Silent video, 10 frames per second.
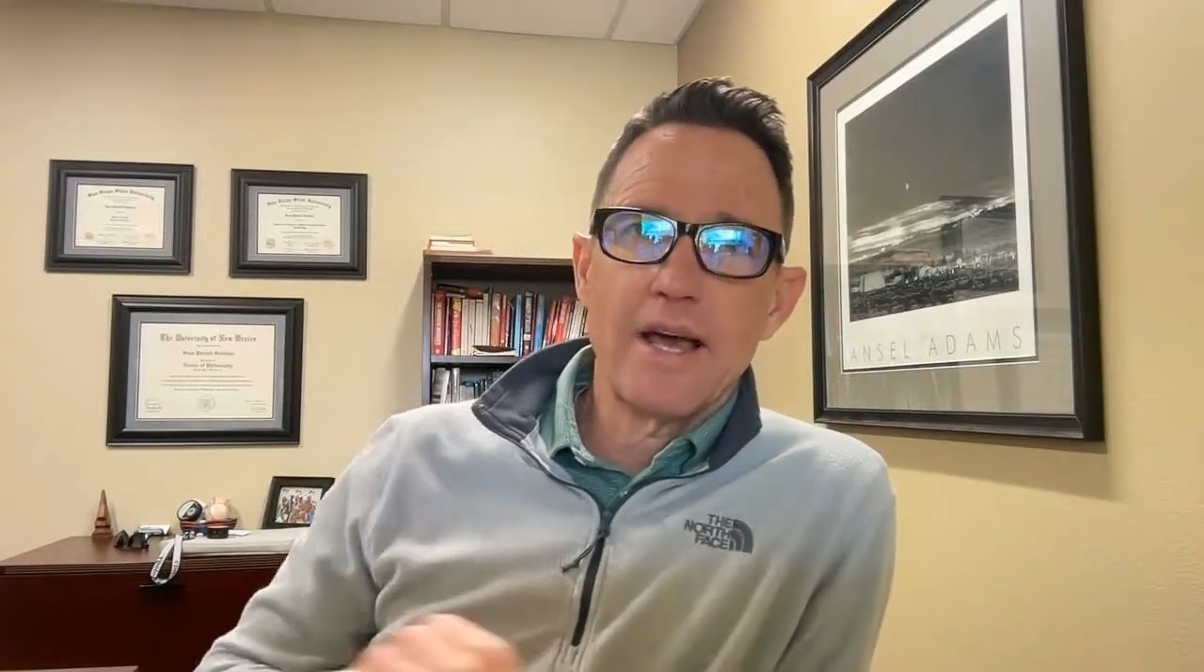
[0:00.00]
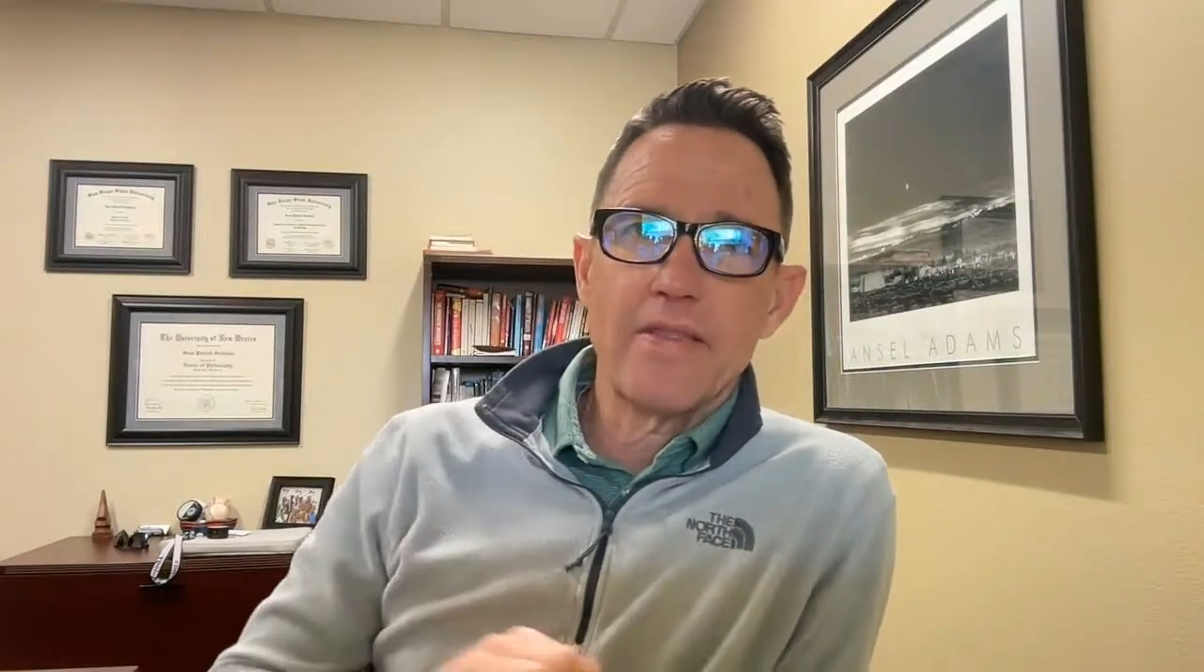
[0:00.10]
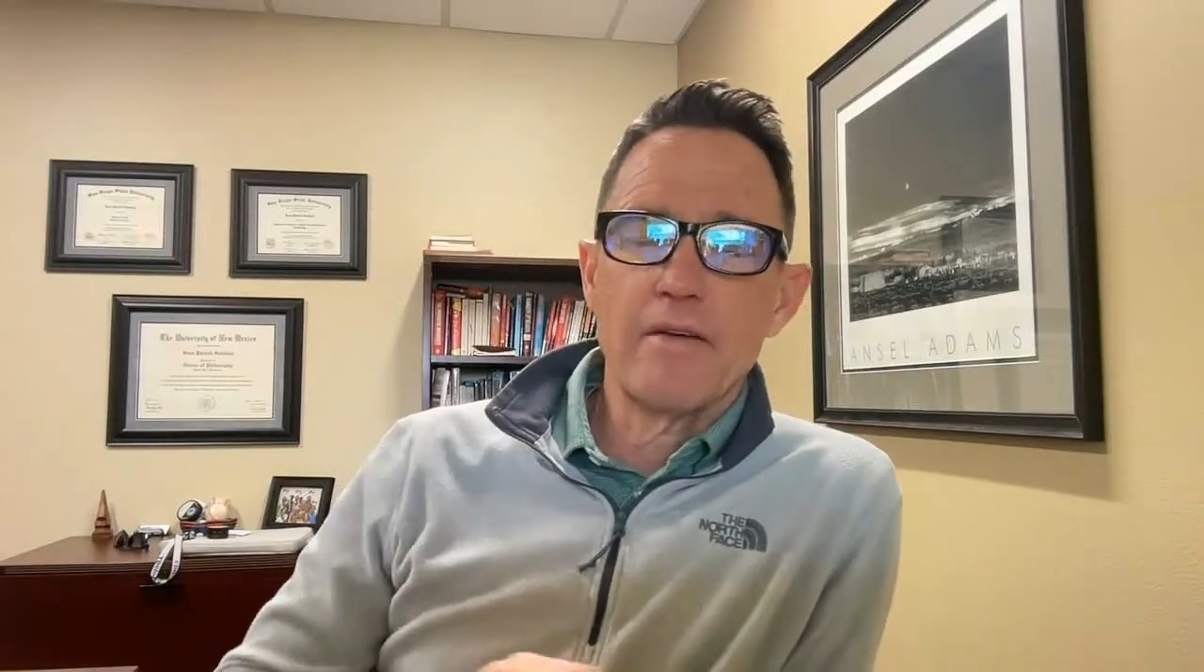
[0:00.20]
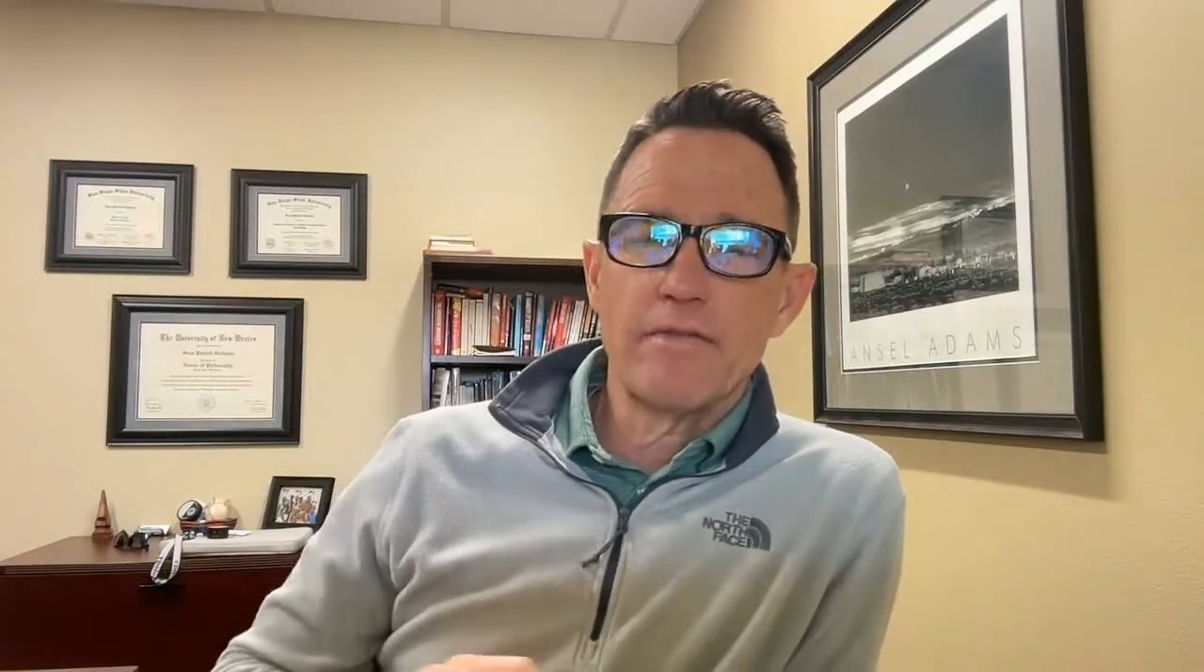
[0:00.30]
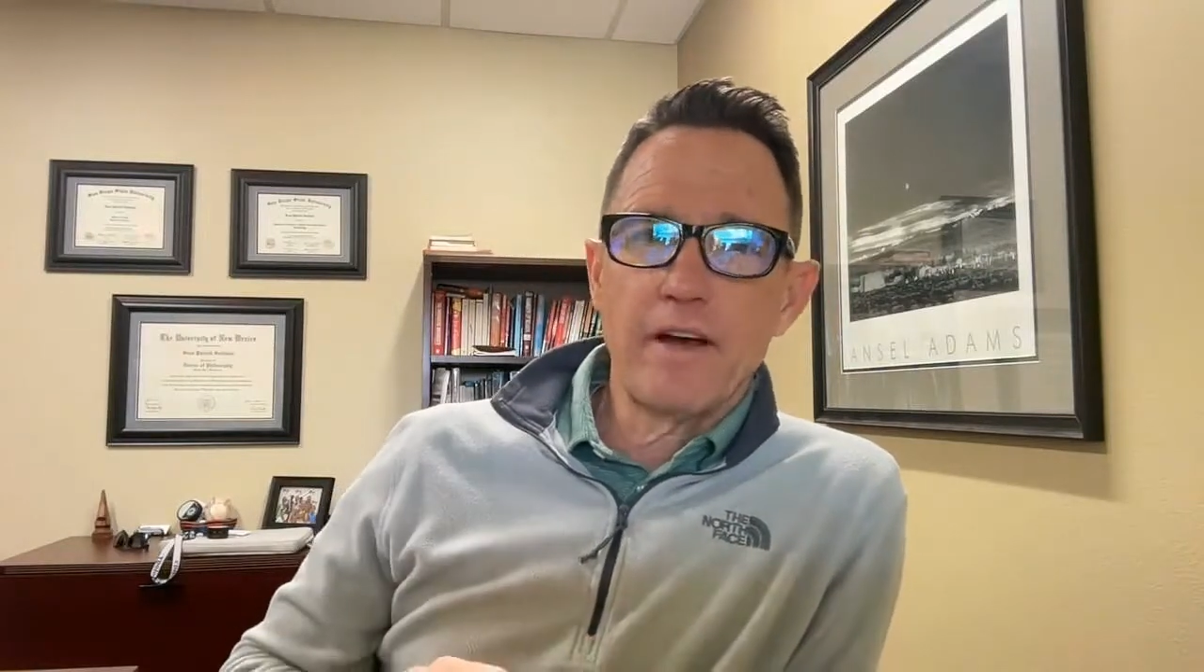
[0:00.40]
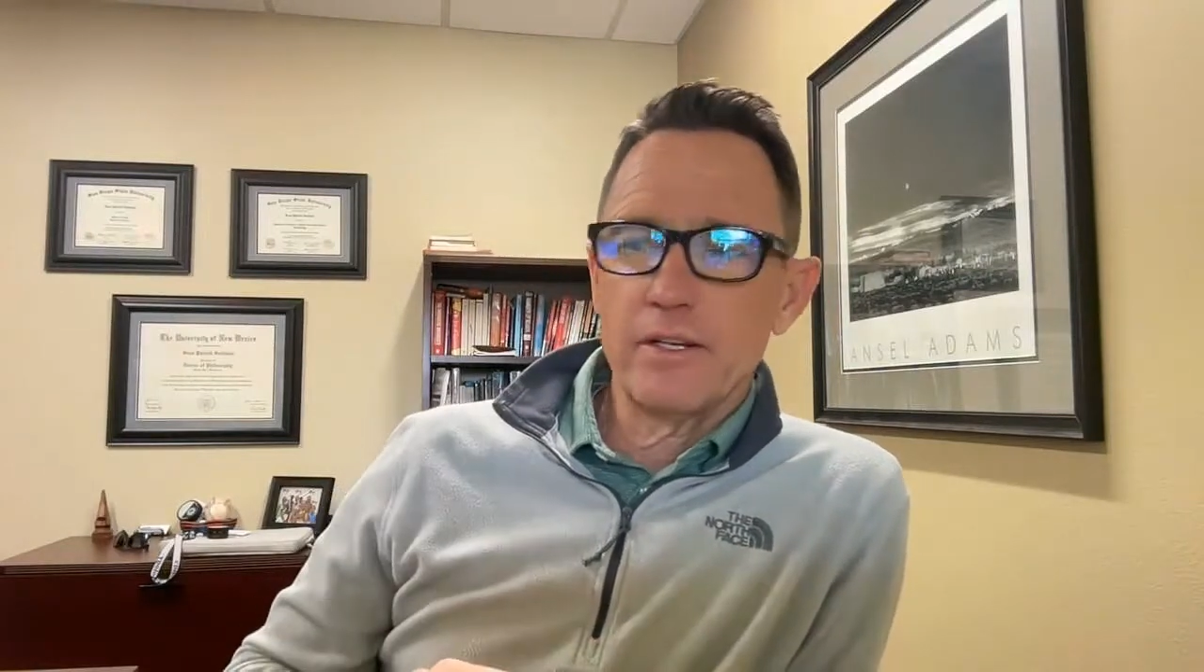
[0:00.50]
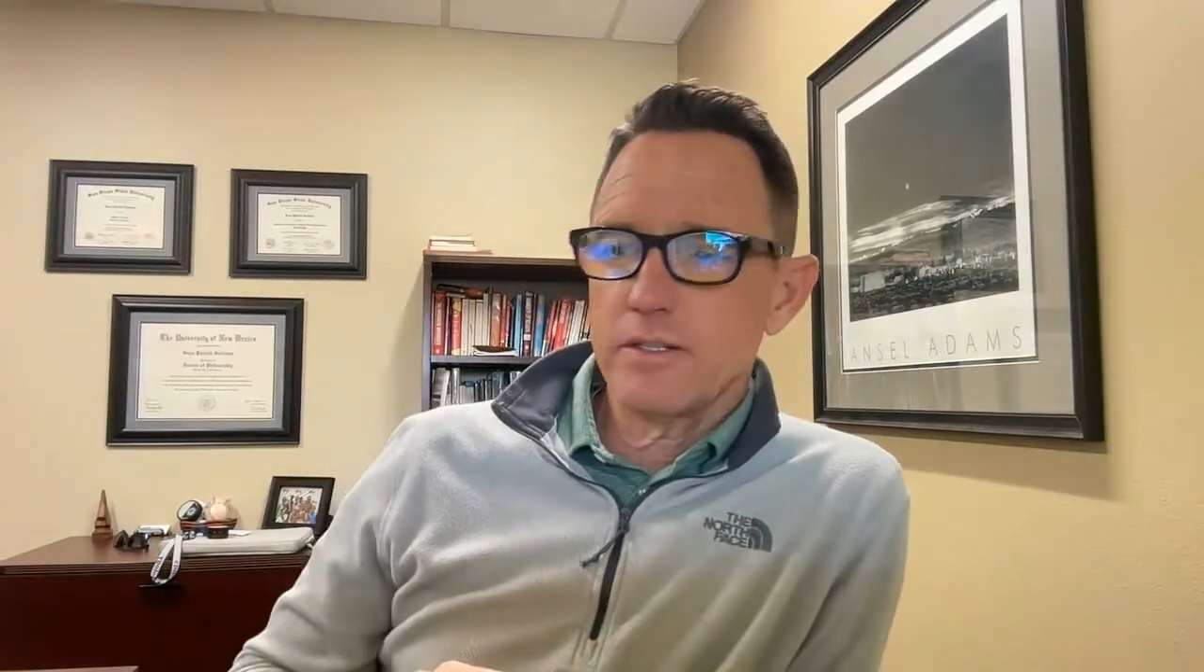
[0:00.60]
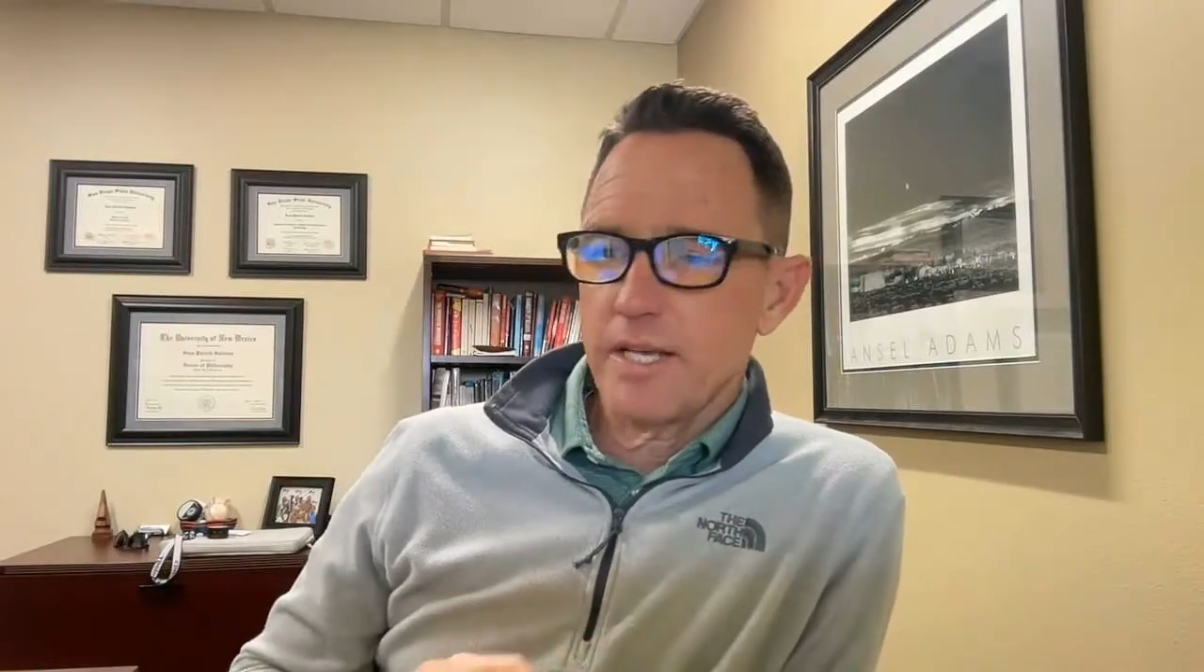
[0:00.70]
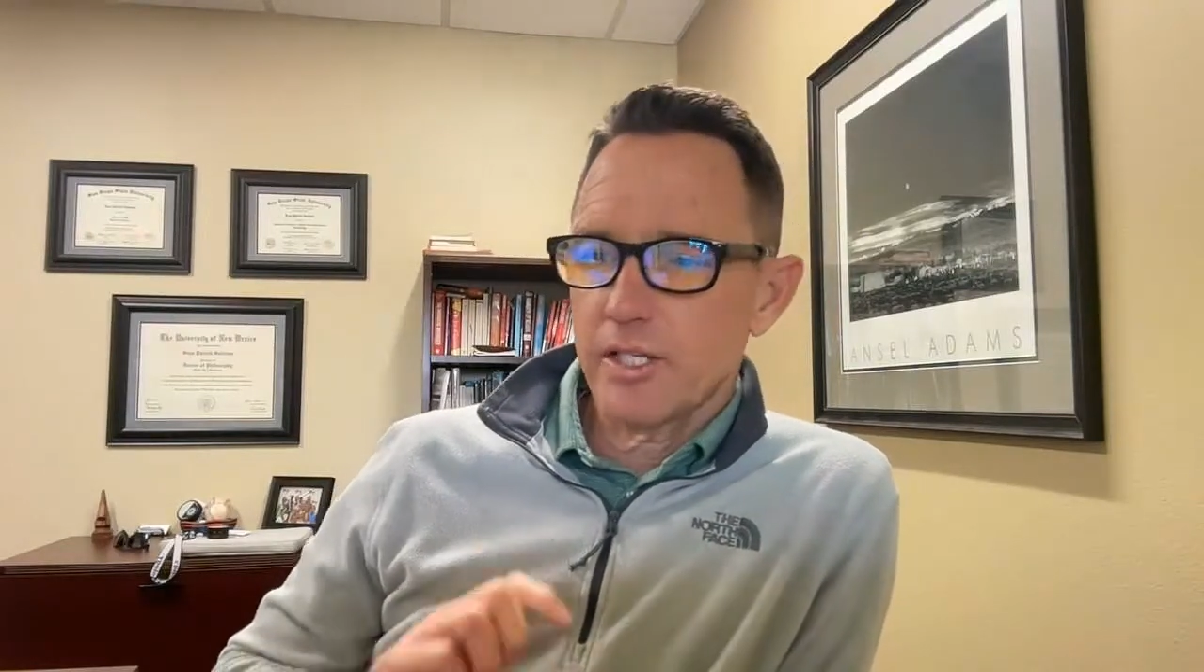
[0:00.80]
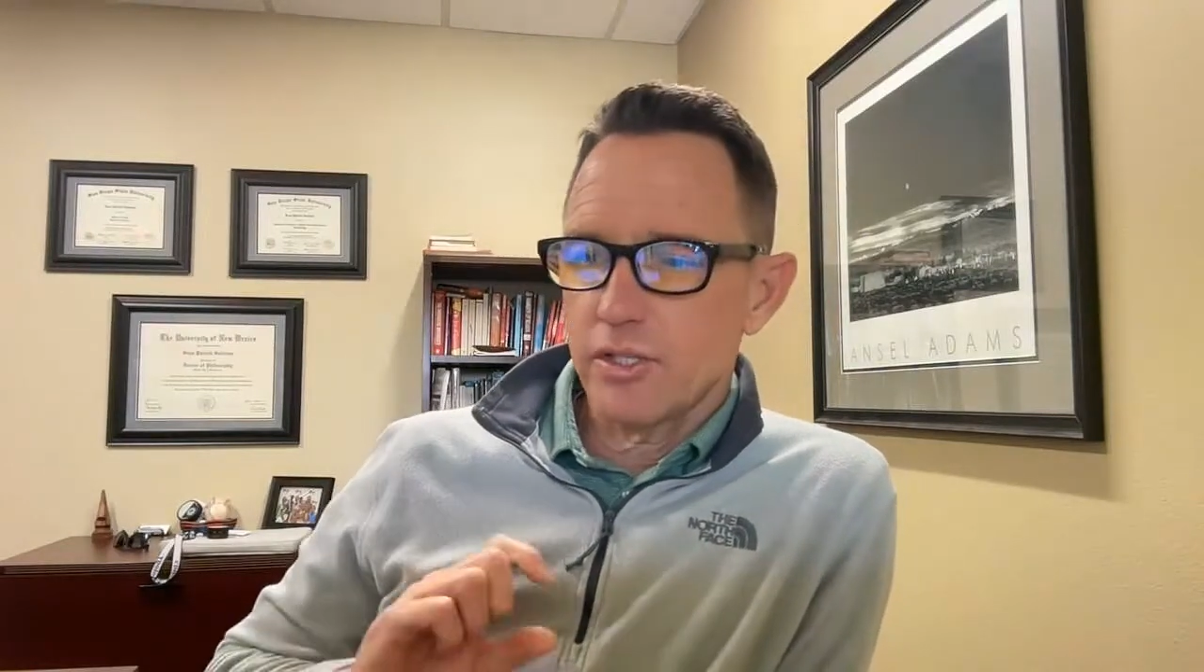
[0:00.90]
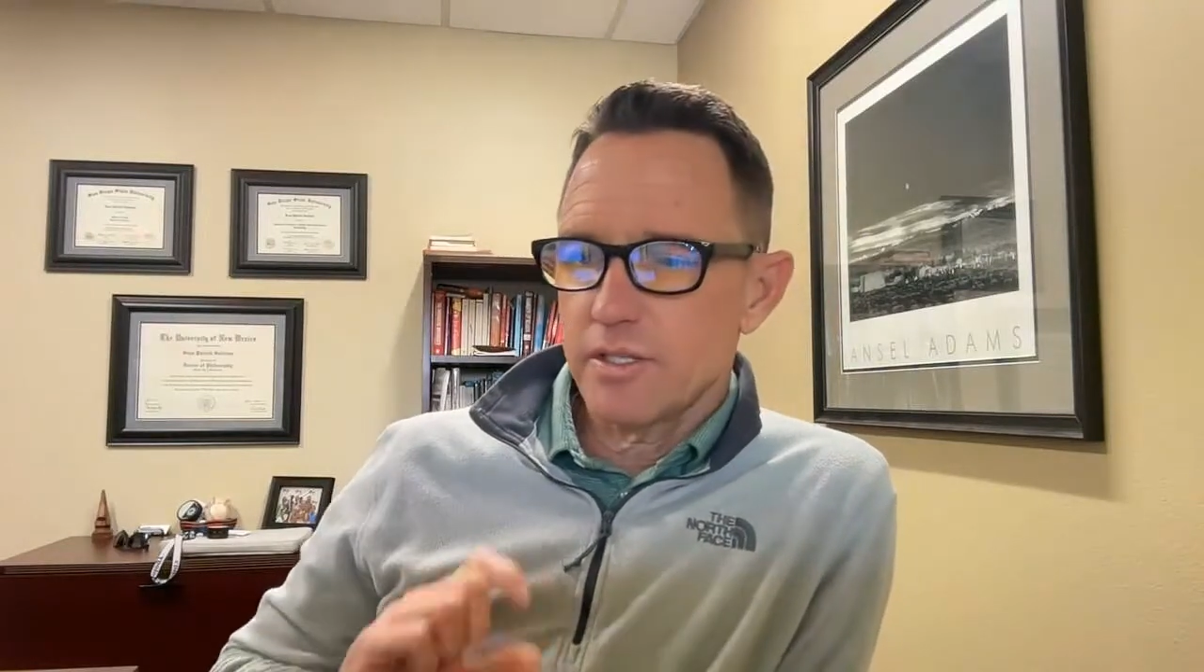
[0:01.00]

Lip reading: Now that final section,